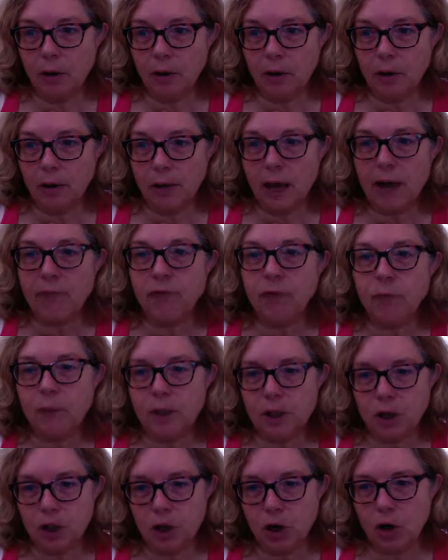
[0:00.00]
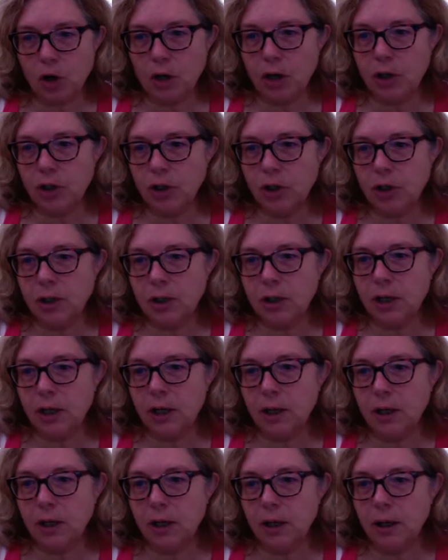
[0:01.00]
affirmation card, I should
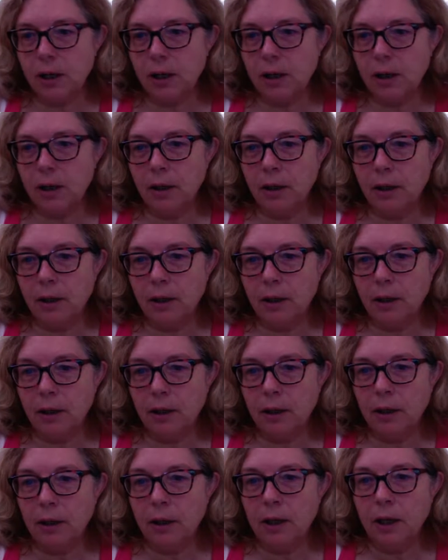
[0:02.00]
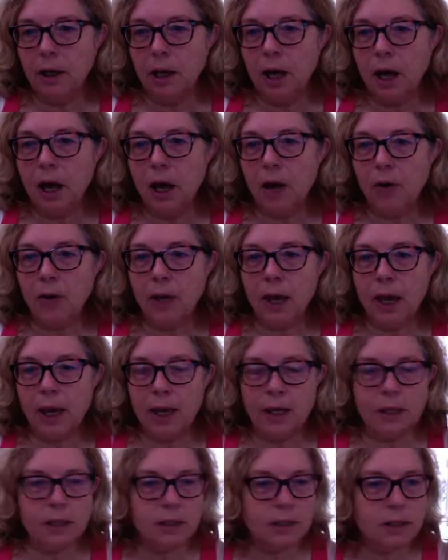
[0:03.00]
say.
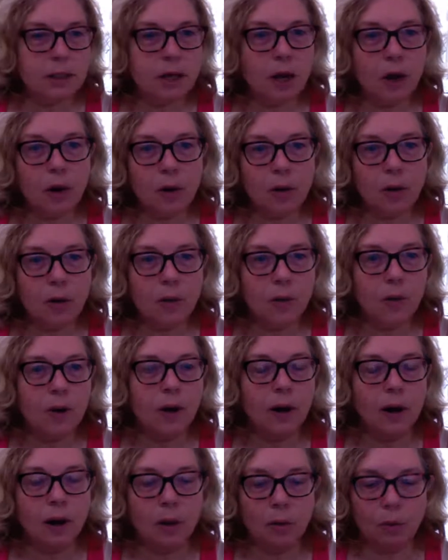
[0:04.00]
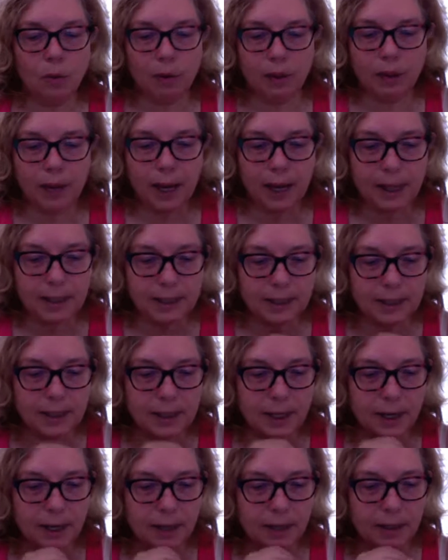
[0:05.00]
Okay, so with that
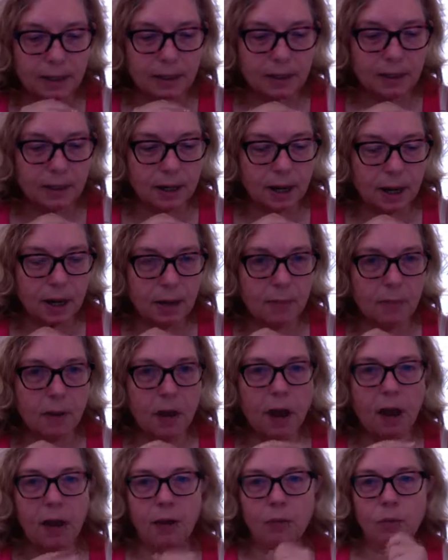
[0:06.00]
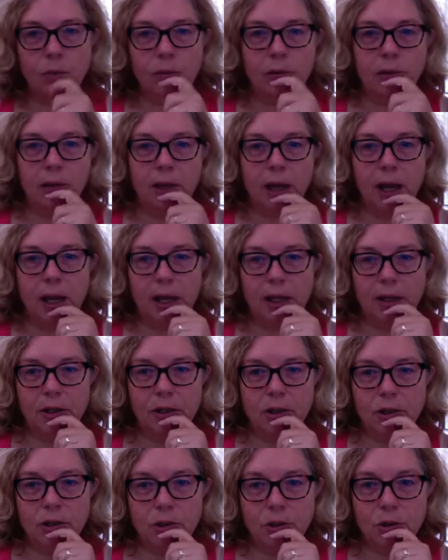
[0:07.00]
said, I would like
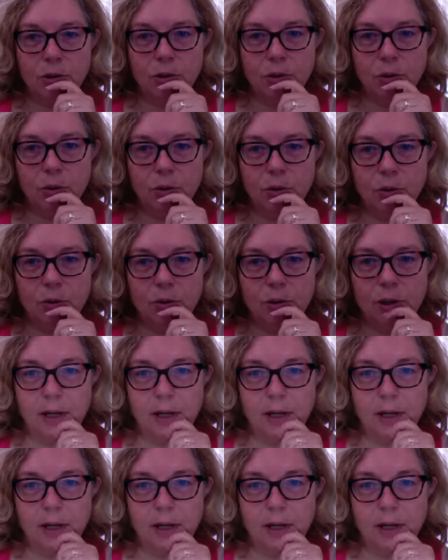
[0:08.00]
to